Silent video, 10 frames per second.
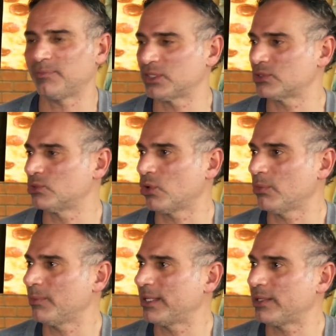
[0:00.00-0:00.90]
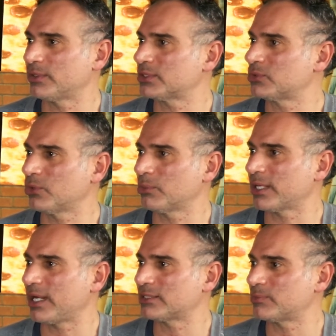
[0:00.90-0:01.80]
just normal, man. They were just normal
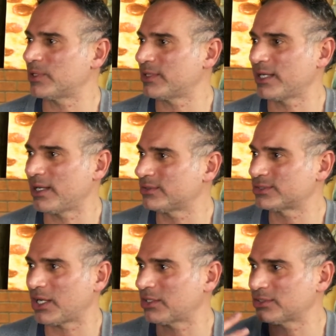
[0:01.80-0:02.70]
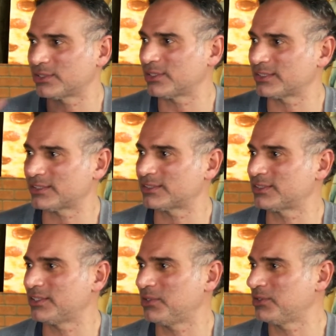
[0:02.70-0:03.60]
guys. Mariano talking to you like just
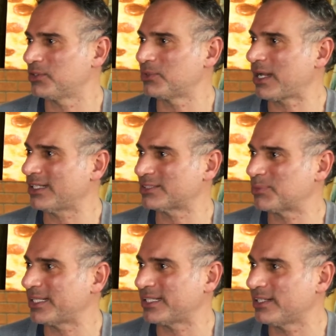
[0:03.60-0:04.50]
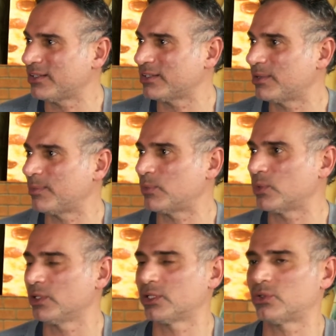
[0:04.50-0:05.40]
you and I are speaking here.
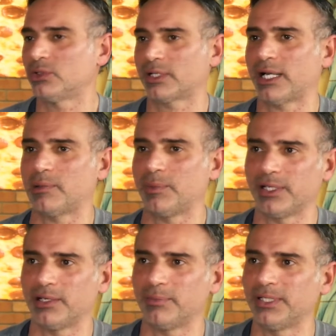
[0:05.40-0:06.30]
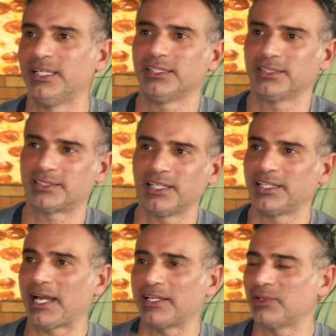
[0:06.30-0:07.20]
Really cool to kind of meet him. And the
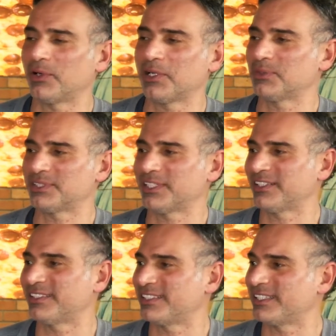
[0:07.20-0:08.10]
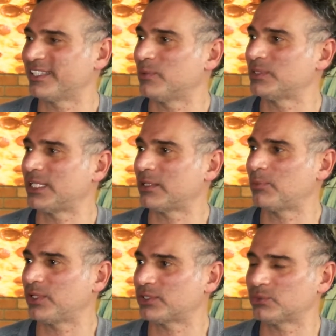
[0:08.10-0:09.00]
Sunday, I didn't know he was there, and he was taking
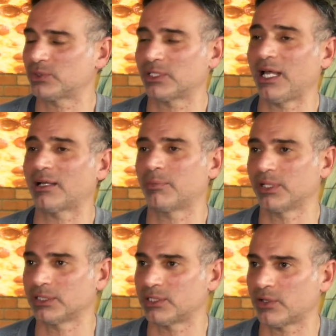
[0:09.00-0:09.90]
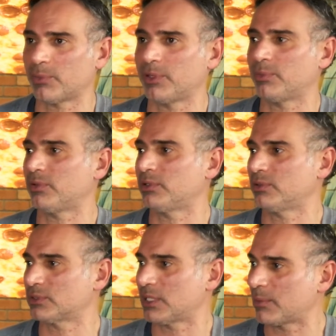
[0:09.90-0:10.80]
pictures with a lot of military people, and
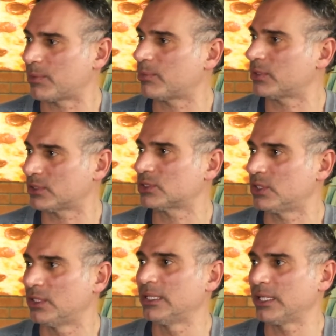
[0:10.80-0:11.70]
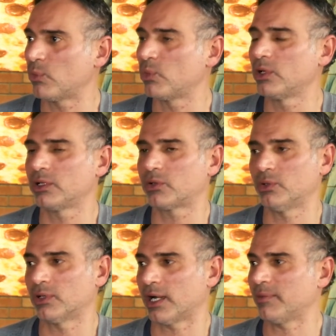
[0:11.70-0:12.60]
there was a lot of people there. So really
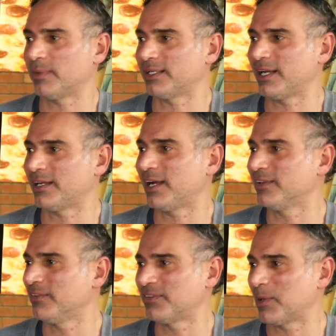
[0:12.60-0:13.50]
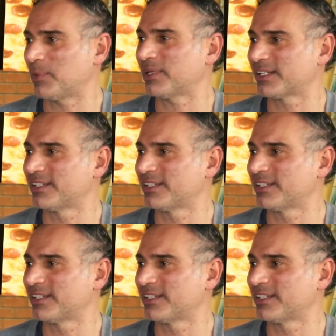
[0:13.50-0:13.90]
cool guy, man. I love that pic.